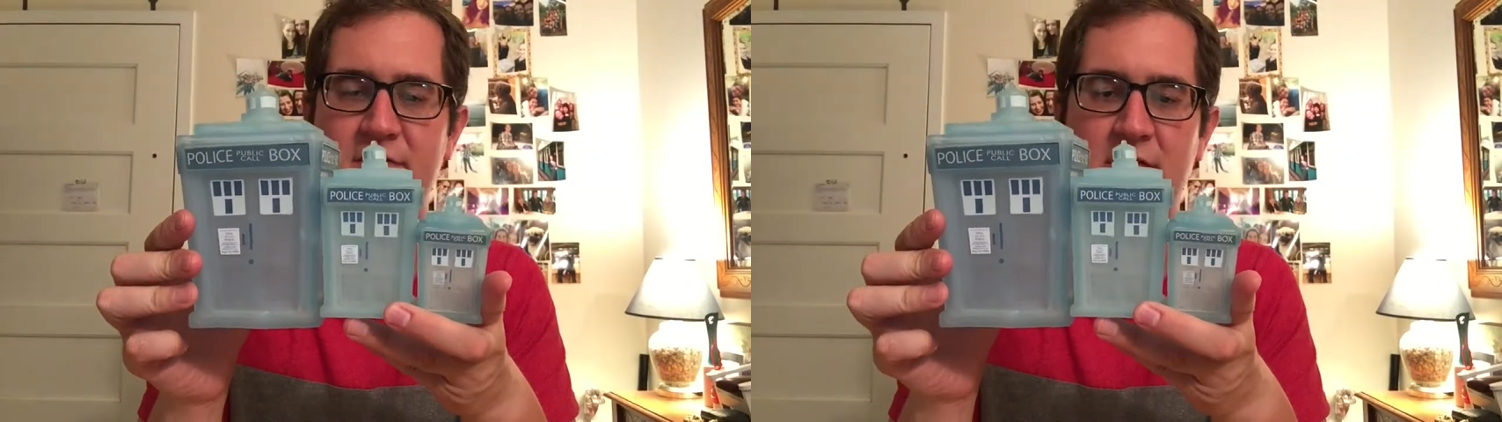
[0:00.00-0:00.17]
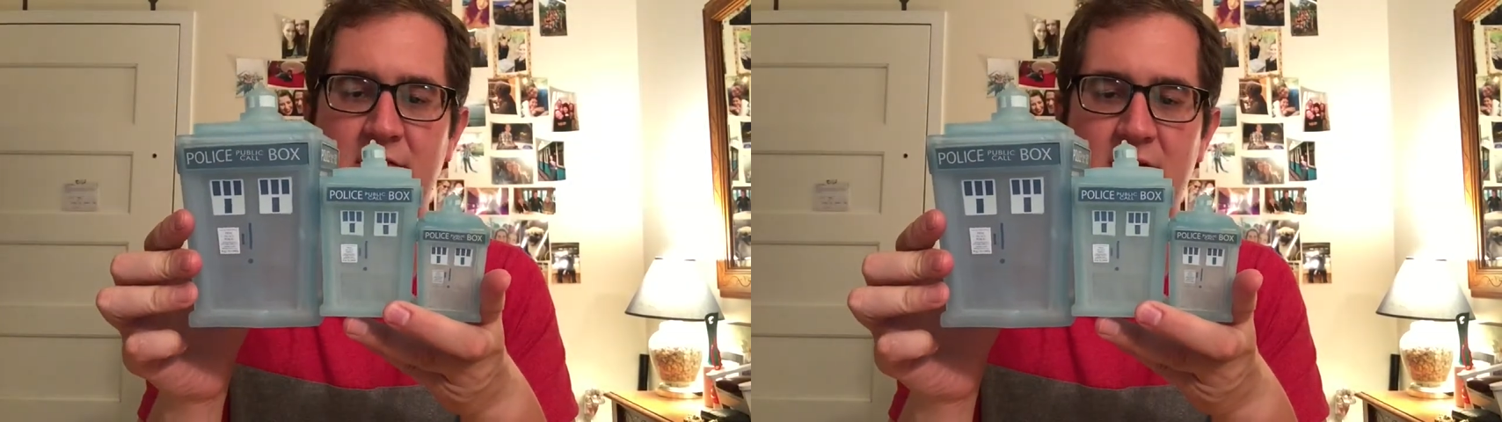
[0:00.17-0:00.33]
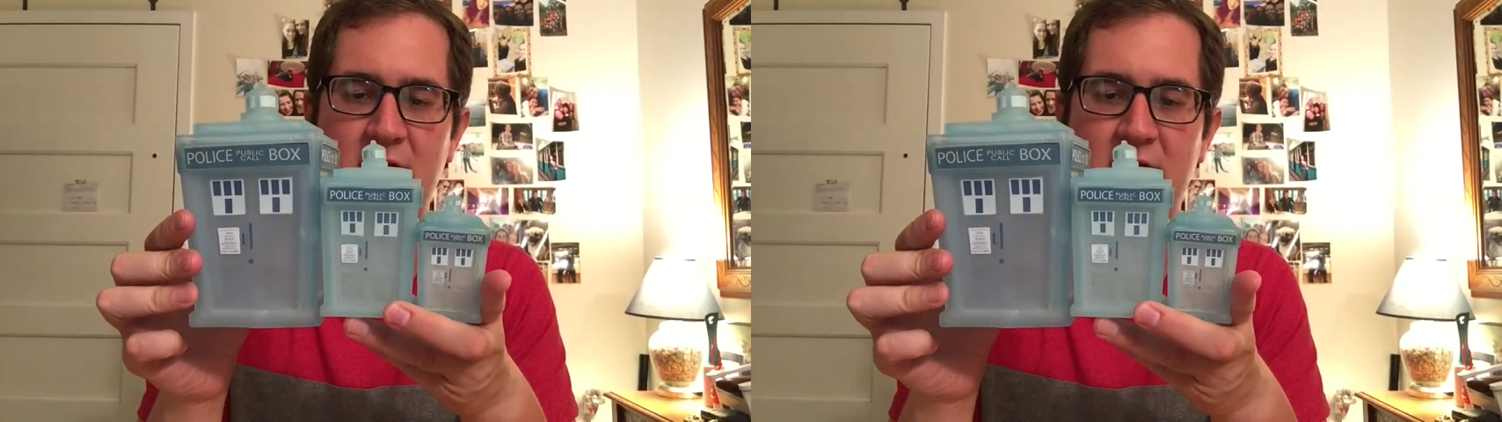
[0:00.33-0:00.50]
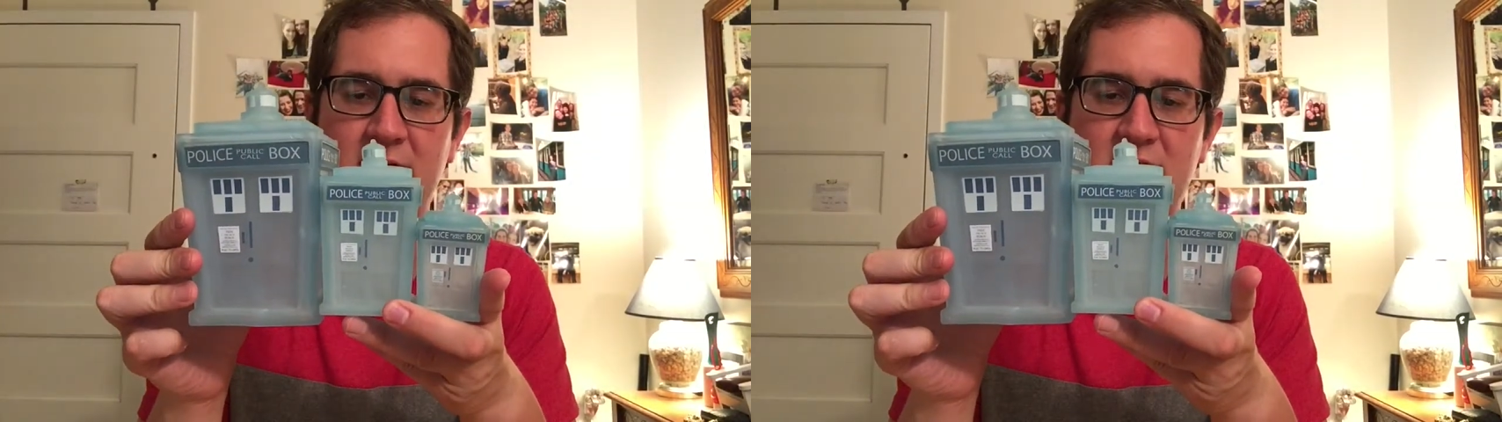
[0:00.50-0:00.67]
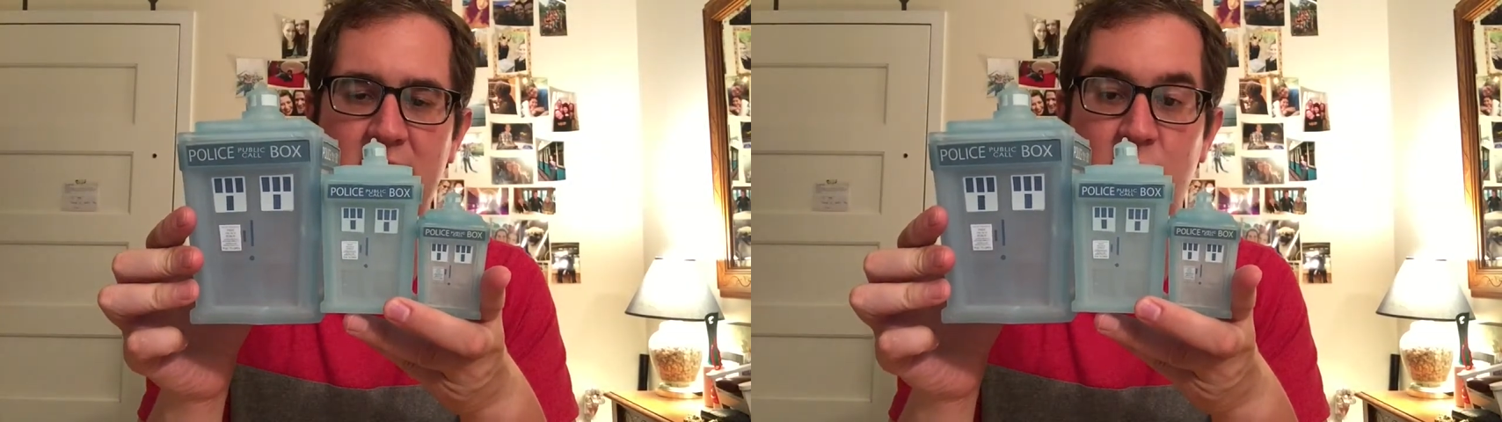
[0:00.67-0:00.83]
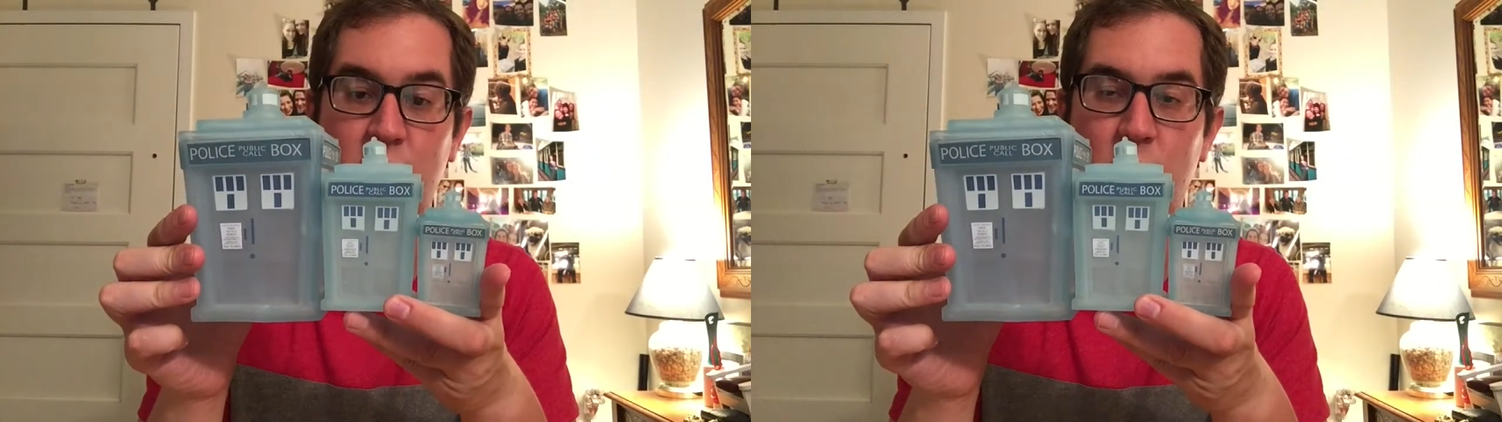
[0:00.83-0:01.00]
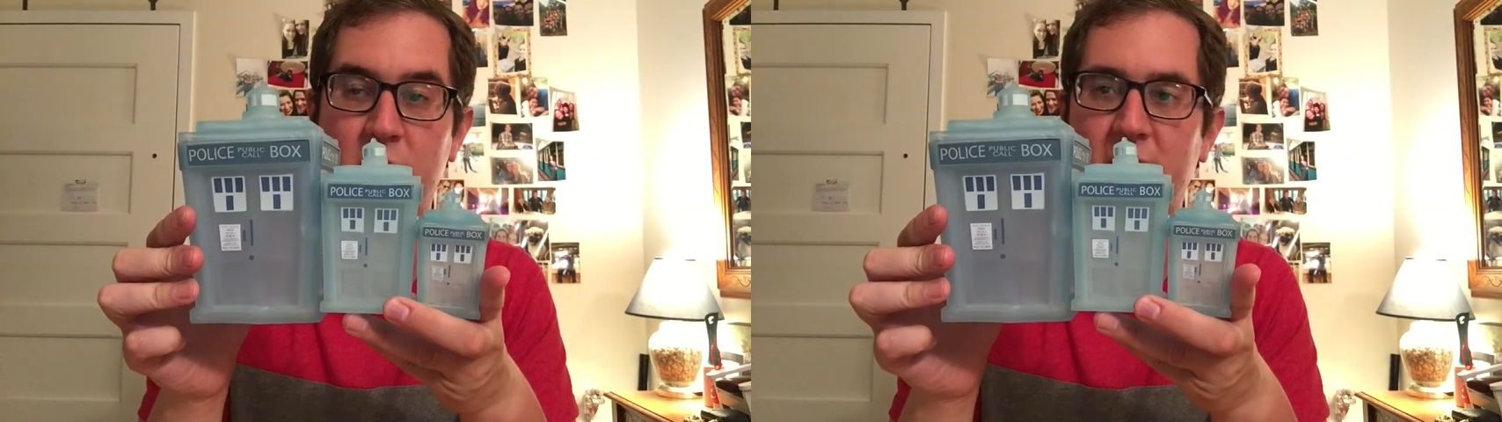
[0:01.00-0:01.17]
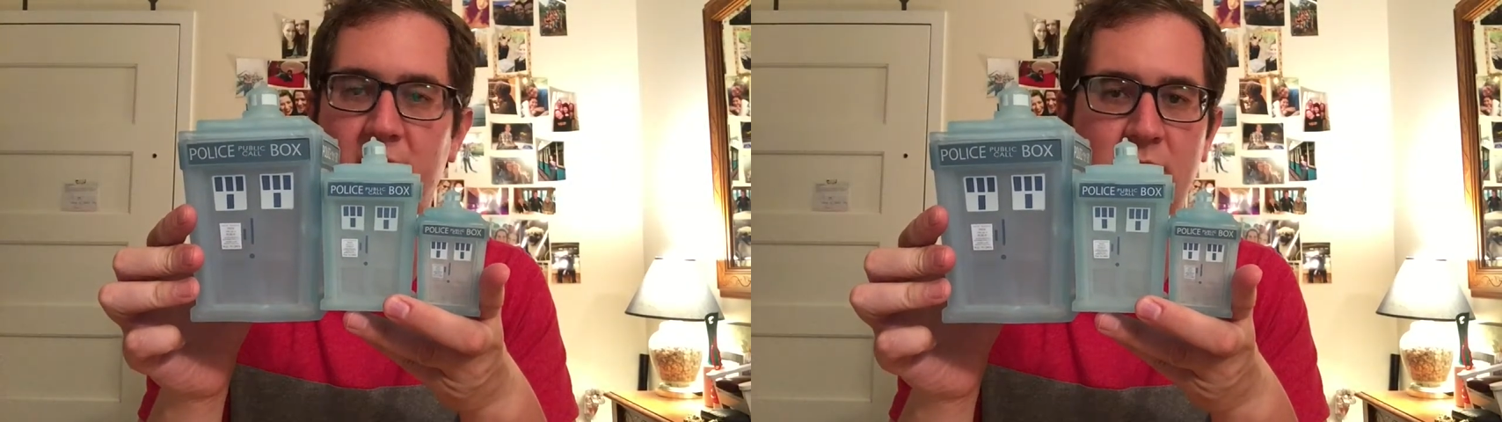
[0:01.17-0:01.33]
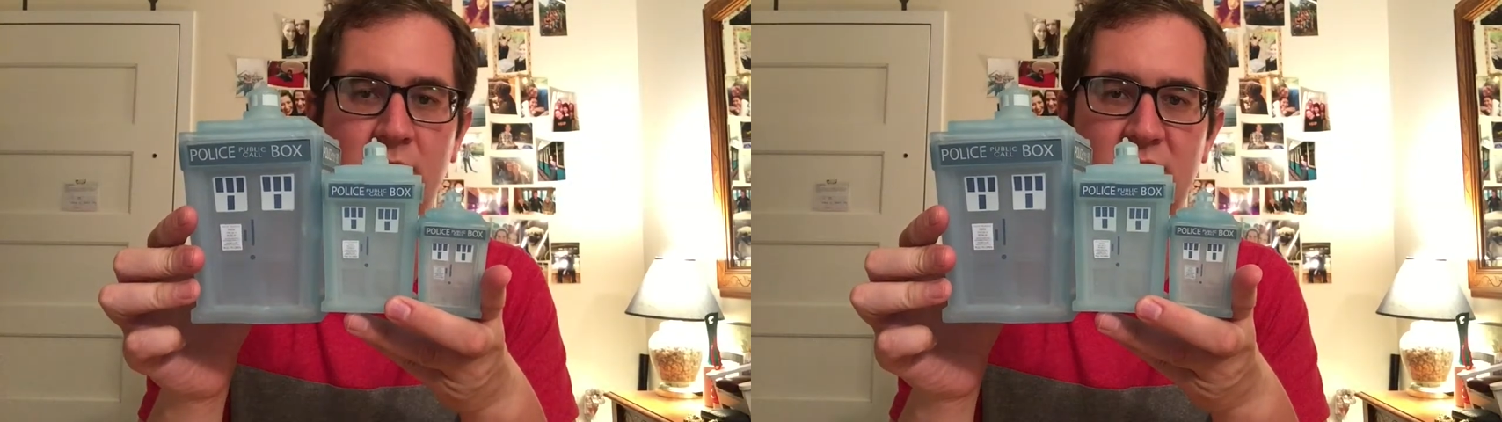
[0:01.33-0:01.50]
So these look
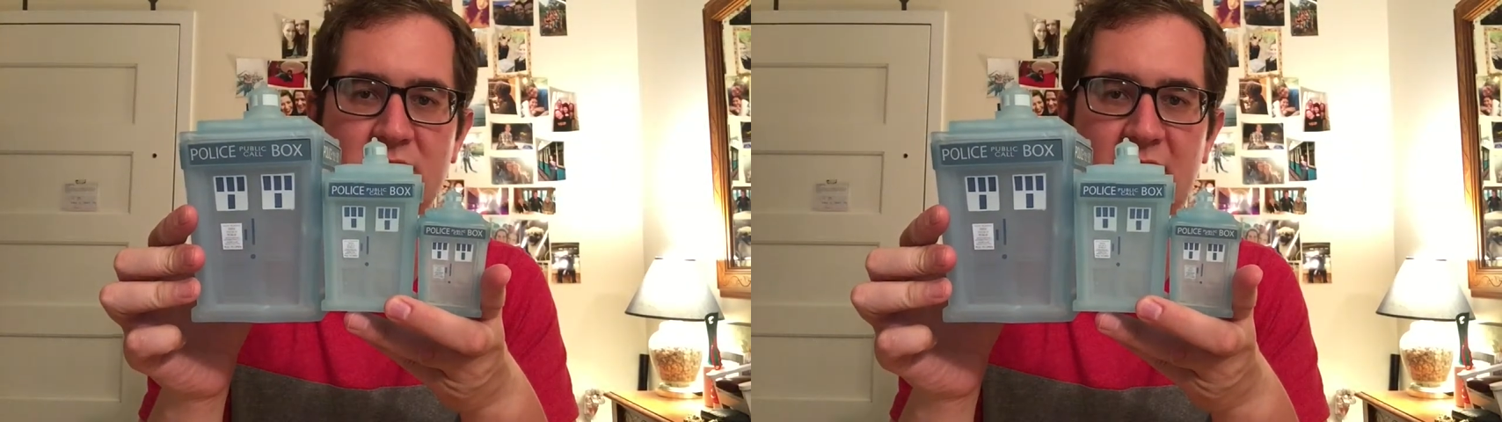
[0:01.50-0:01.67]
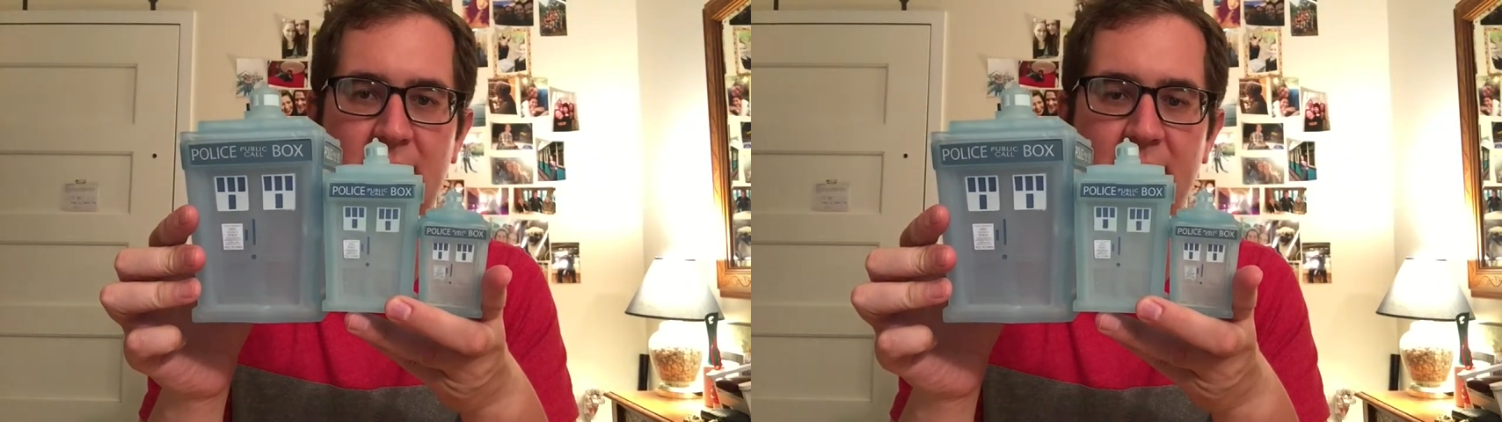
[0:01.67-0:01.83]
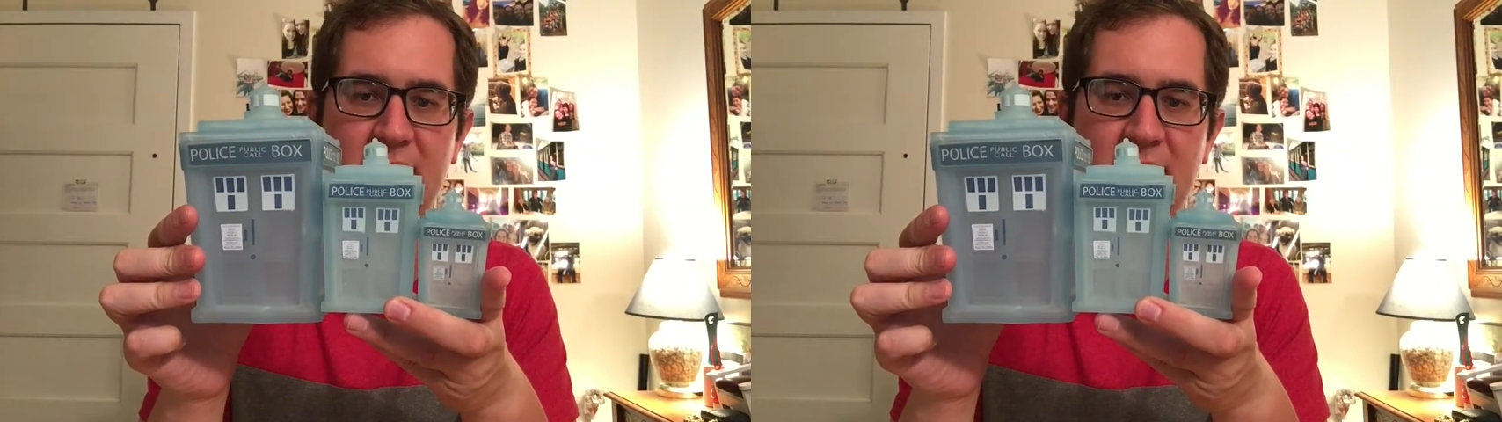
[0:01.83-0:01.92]
really cool side